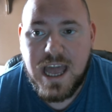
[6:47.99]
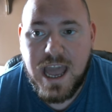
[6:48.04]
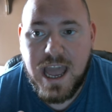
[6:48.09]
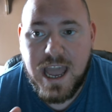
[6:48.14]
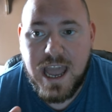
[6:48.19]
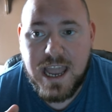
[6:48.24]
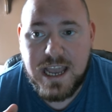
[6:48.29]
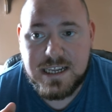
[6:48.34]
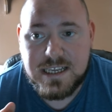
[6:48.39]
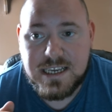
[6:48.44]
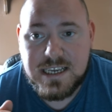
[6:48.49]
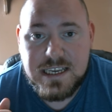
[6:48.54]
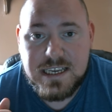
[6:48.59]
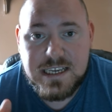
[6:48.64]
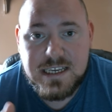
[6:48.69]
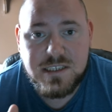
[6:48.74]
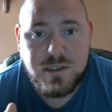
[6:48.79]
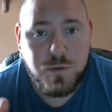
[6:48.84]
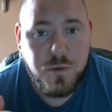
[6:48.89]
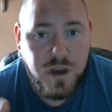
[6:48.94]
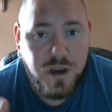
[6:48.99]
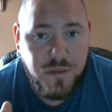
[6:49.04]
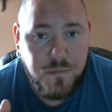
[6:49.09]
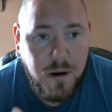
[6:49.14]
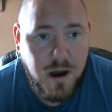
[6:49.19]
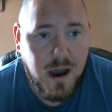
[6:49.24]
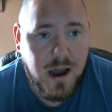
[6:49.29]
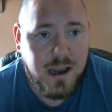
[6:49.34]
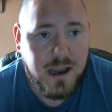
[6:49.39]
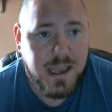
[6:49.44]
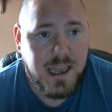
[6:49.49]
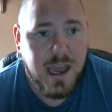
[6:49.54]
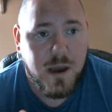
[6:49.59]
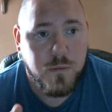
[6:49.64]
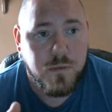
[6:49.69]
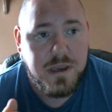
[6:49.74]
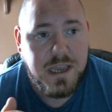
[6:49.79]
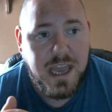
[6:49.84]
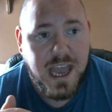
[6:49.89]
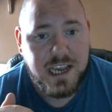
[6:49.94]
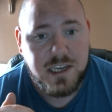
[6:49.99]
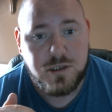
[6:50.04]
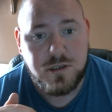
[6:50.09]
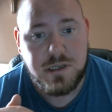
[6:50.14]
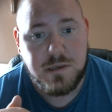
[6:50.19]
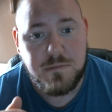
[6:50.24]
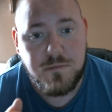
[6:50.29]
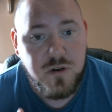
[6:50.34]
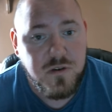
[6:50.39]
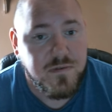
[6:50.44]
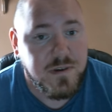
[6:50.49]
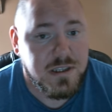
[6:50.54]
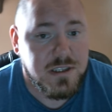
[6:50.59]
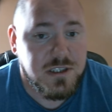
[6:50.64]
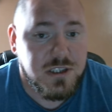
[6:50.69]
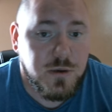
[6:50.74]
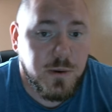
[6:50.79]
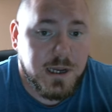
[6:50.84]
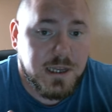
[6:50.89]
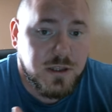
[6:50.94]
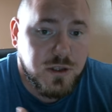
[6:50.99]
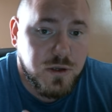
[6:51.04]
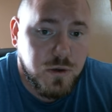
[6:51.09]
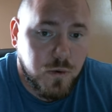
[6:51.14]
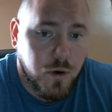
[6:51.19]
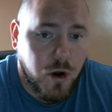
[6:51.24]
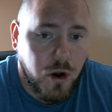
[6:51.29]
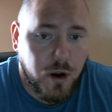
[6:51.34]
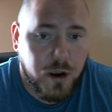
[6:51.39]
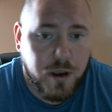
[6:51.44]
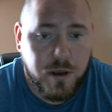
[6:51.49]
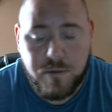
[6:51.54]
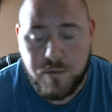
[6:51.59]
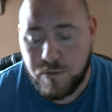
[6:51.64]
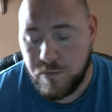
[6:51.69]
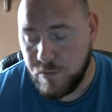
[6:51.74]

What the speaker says: And he's with Puck, and we actually move into a new arc,